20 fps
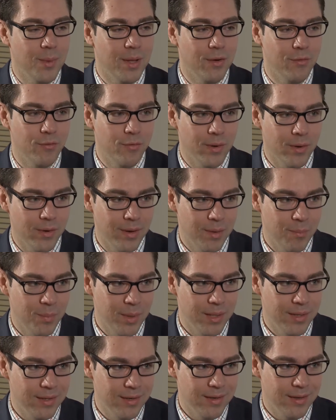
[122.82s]
amount of
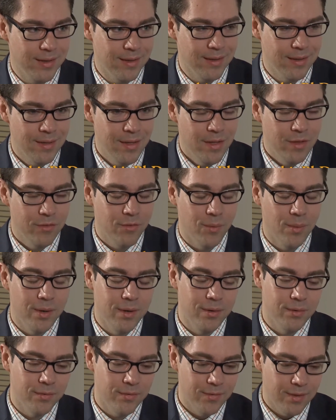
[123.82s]
variability. Mm-hmm. So
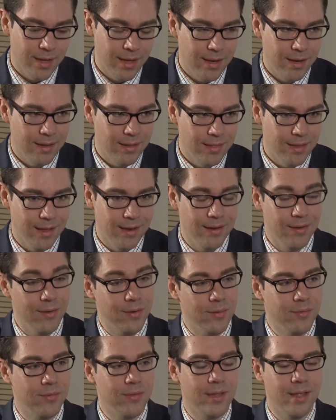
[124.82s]
understanding that and
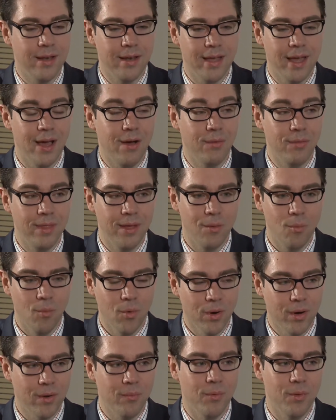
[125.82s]
understanding how they
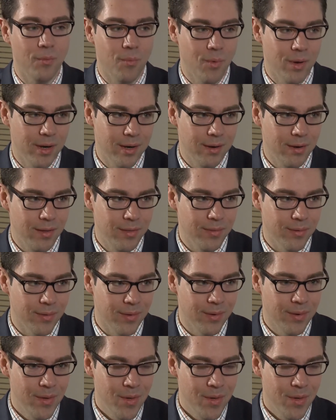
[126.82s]
work with one another,